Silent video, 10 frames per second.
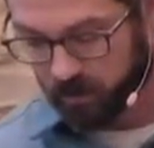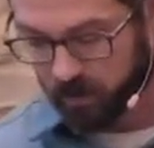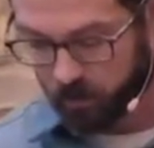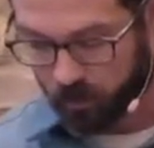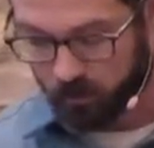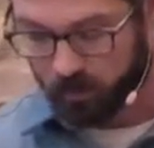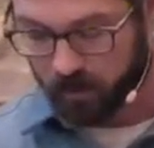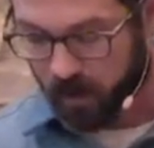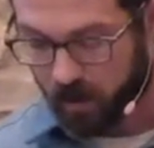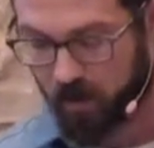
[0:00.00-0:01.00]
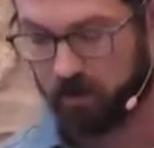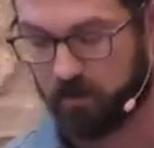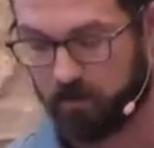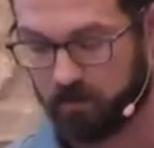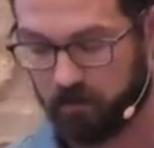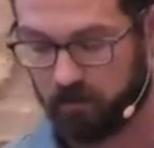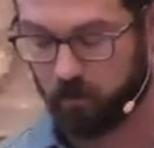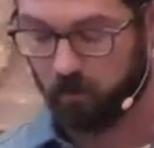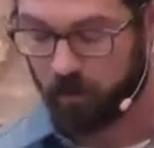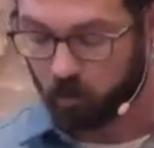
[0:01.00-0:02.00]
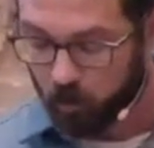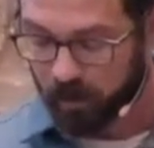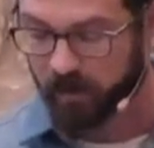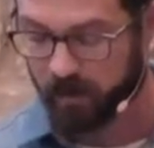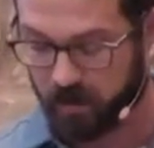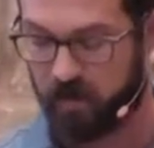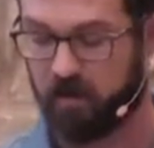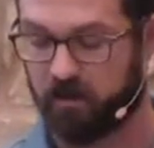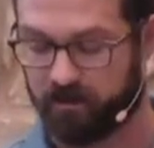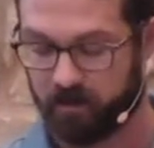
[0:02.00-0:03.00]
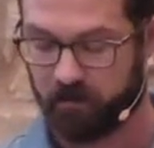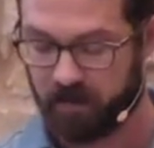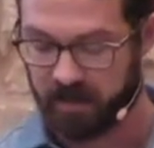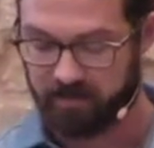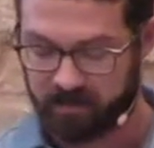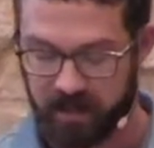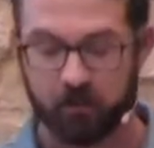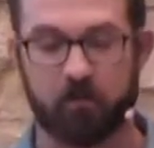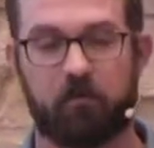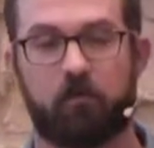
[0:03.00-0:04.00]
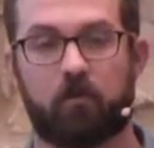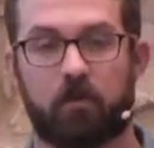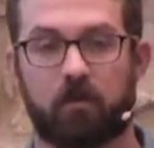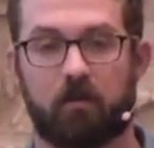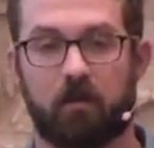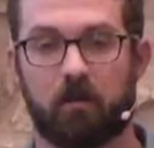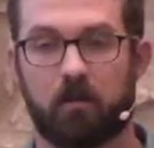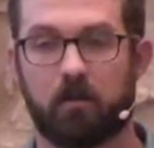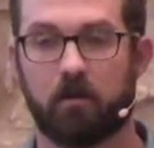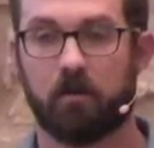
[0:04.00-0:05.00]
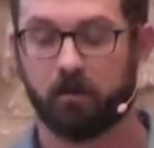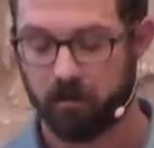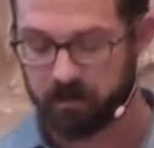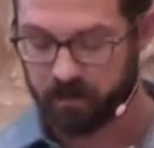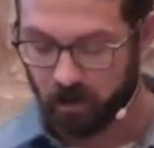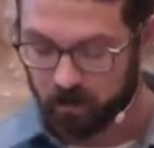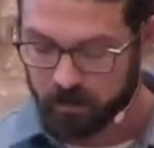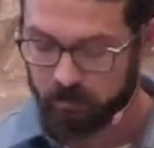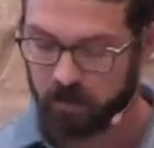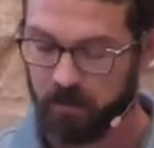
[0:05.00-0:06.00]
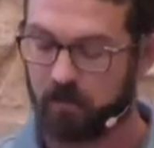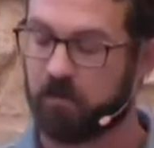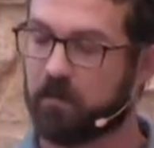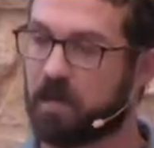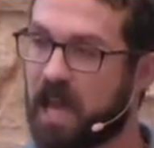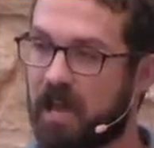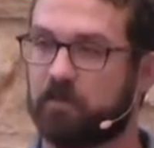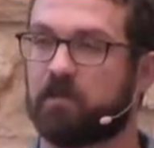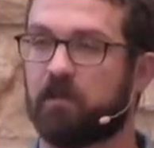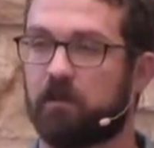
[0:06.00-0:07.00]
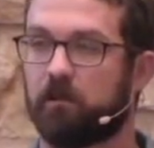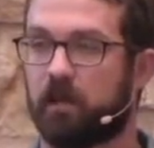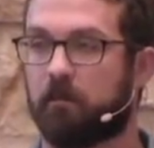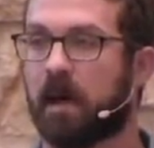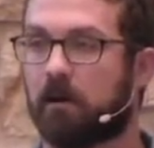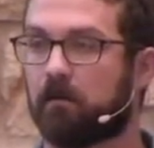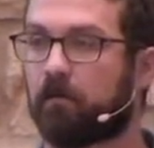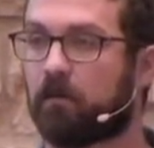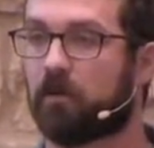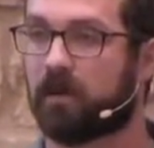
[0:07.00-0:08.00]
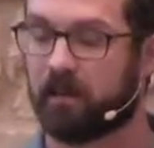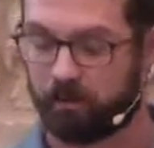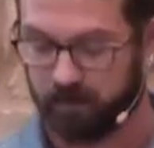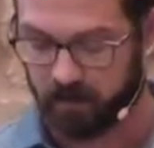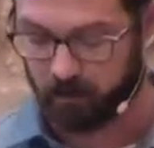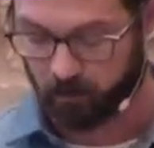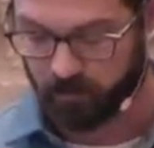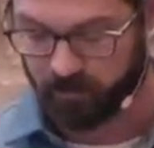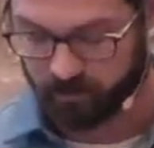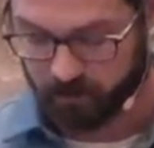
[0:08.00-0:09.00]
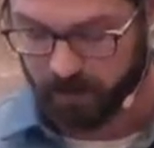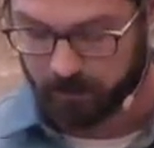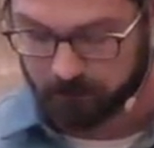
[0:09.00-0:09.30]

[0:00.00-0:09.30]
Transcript: that we would all, we will all someday stand before this ultimate, absolute, and powerful Creator that he preaches about.